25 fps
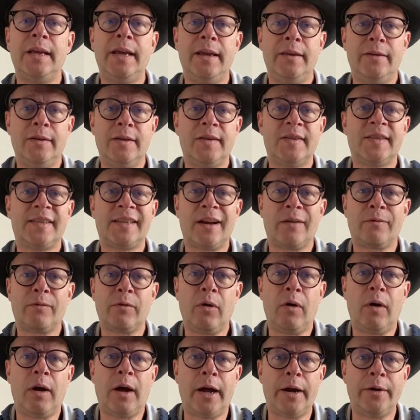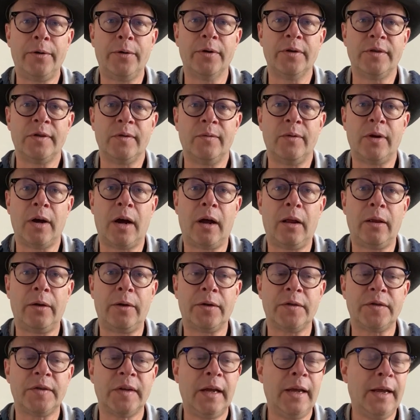in the several hundreds of
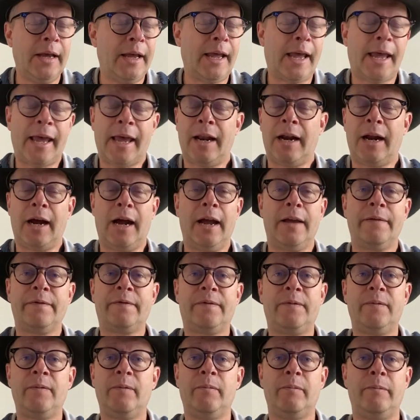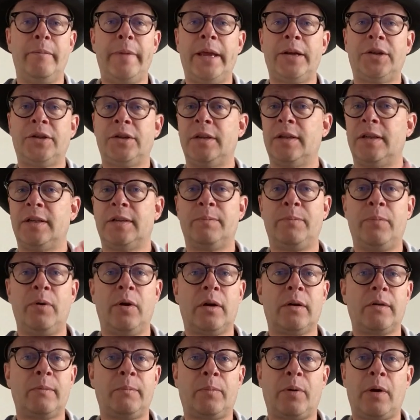dollars. And I've mentioned this
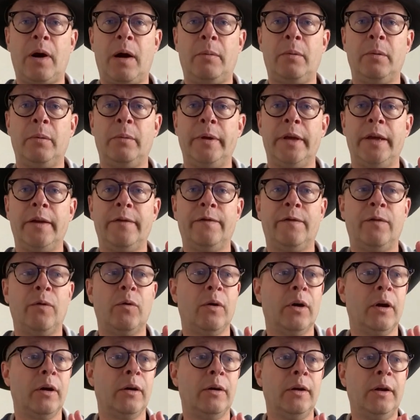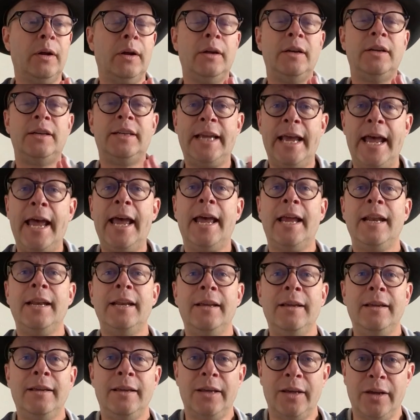book probably for
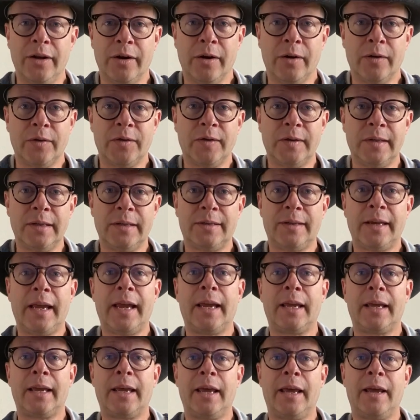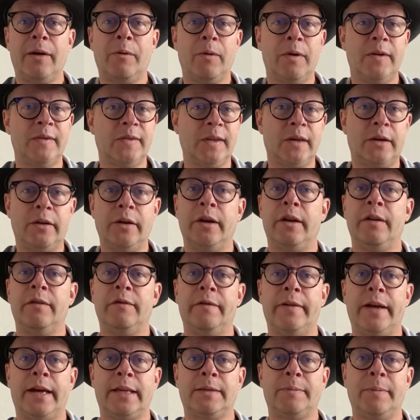10 years, saying it was a good
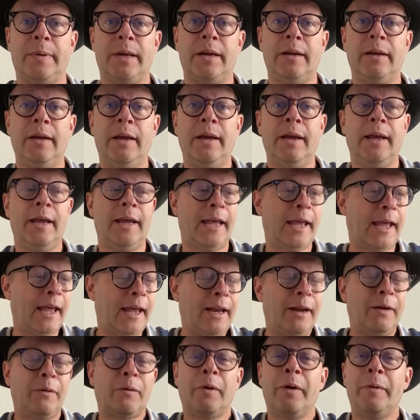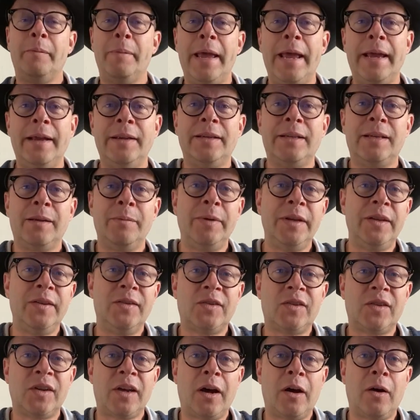investment, and it remains to be
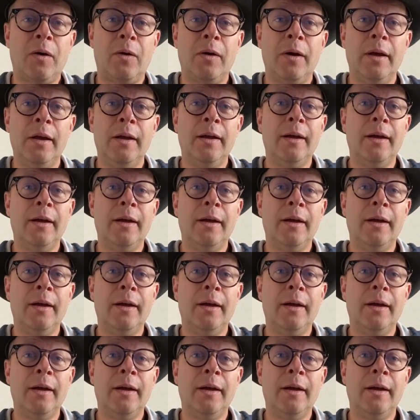so.